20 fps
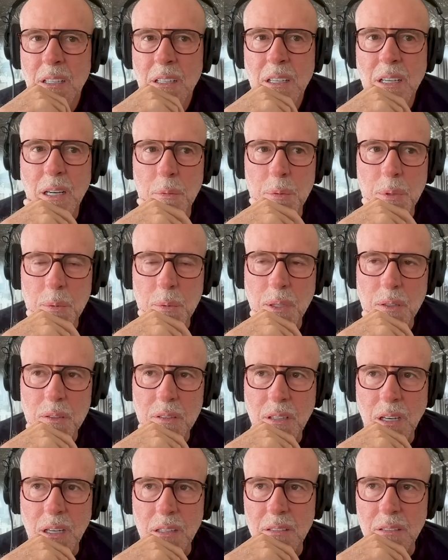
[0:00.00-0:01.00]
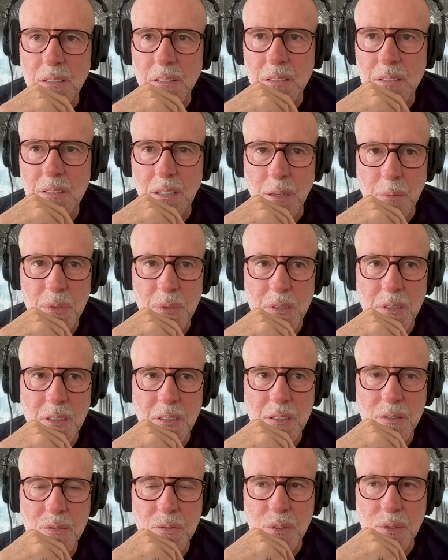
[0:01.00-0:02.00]
a proposed cut to the
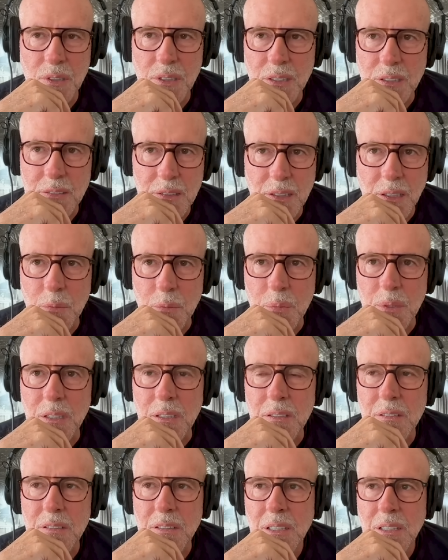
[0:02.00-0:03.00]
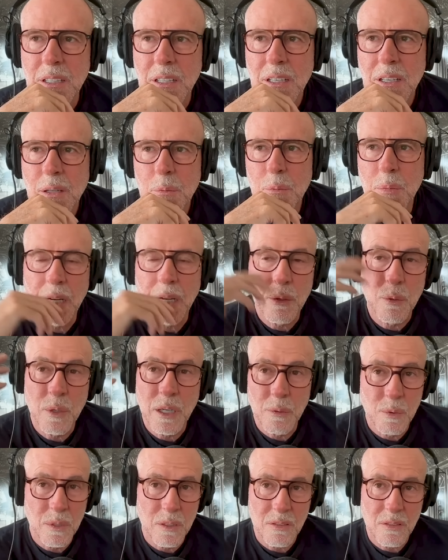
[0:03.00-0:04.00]
subsidies for his companies. By the
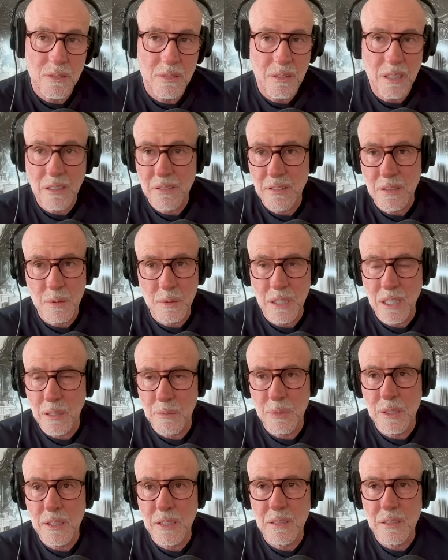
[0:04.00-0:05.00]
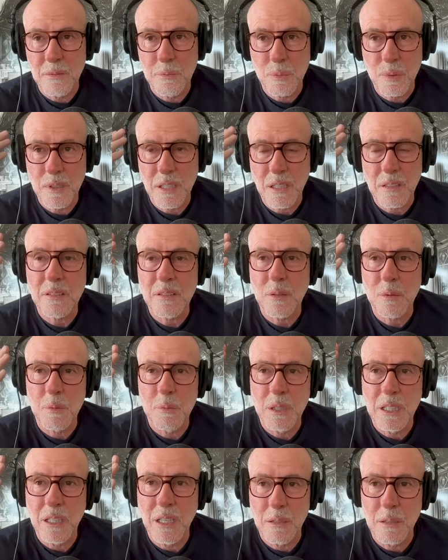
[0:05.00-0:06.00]
way, which Tesla
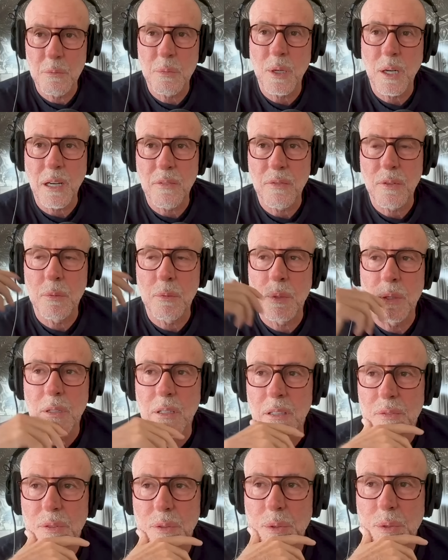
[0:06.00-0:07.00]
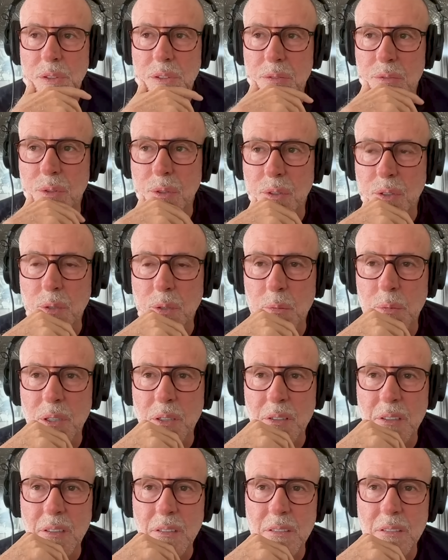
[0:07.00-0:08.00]
would be unprofitable if it wasn't for their
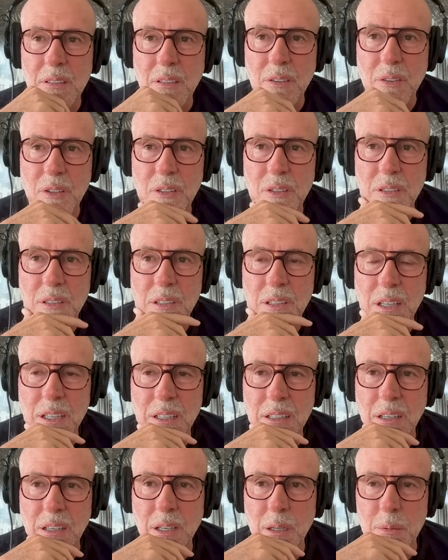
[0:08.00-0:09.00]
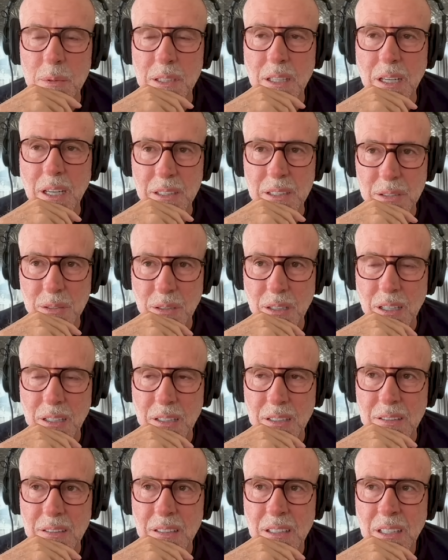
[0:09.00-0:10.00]
ability to sell their carbon tax
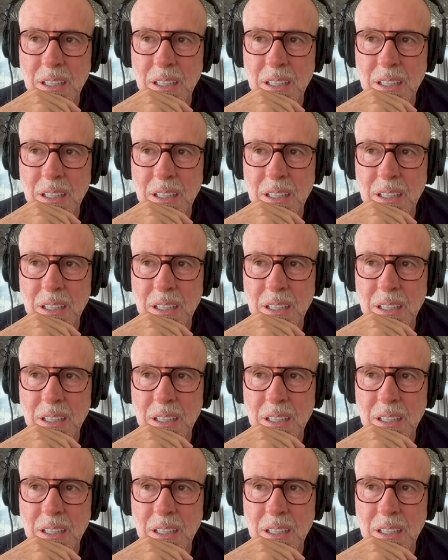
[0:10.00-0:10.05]
credits.